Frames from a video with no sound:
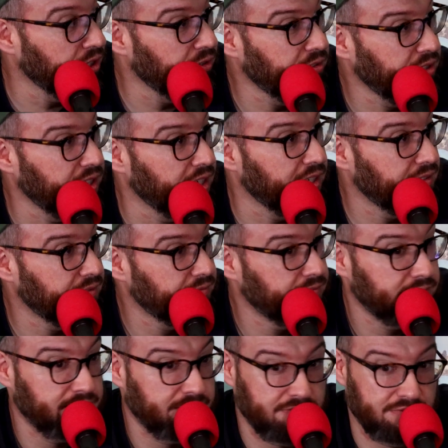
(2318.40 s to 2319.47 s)
So, yeah.
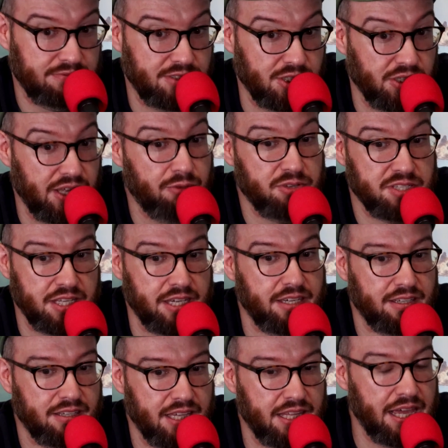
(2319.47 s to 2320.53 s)
So that was,
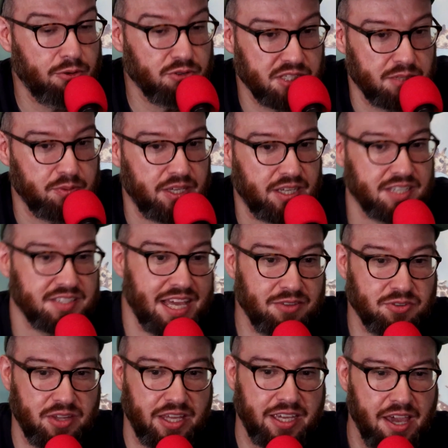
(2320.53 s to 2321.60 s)
like, and that was the, because
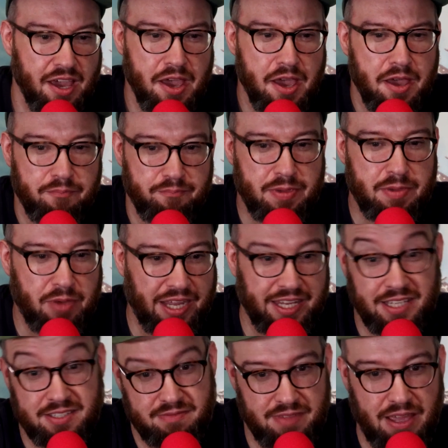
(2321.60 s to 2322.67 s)
that's, like, I
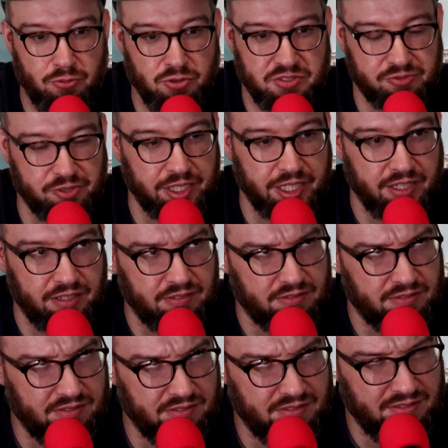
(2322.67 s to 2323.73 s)
guess that was
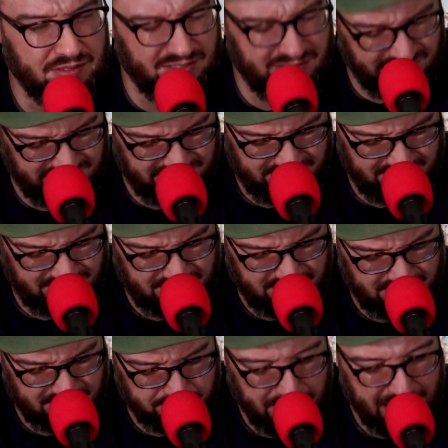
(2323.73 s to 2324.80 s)
friggin'
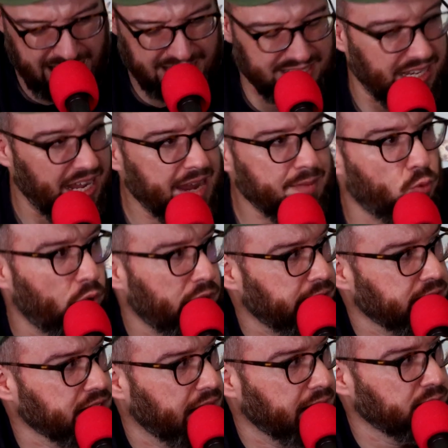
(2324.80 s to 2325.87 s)
past
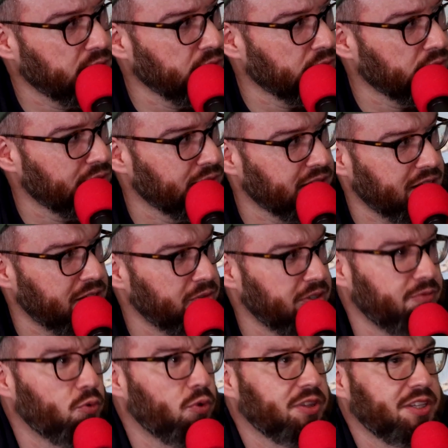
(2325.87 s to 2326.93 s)
LimeWire time, too. So it's like, you
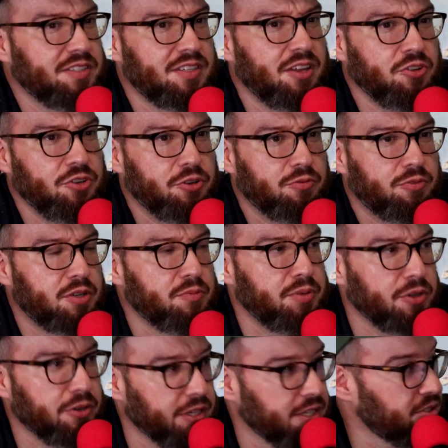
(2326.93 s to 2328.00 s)
didn't even want this on your
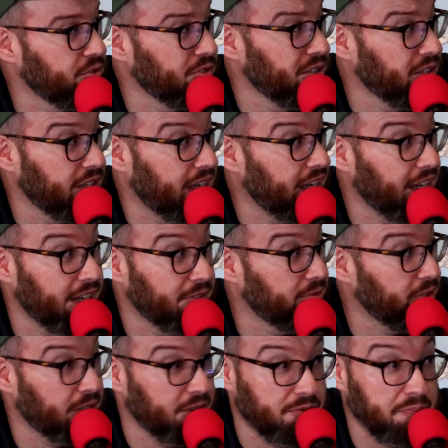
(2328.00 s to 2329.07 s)
computer history. You're like, I gotta
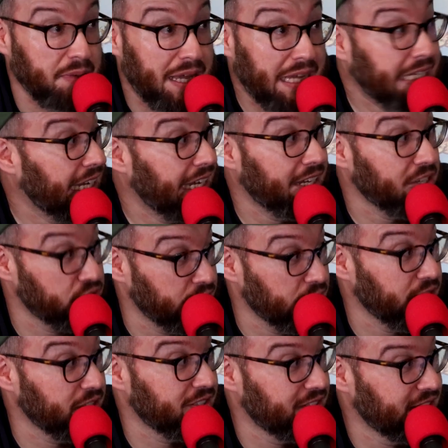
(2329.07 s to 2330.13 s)
fucking pay cash for
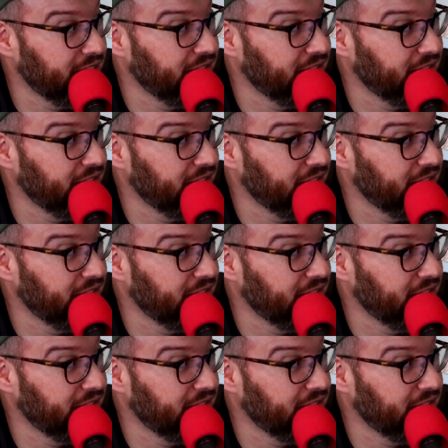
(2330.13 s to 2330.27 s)
this.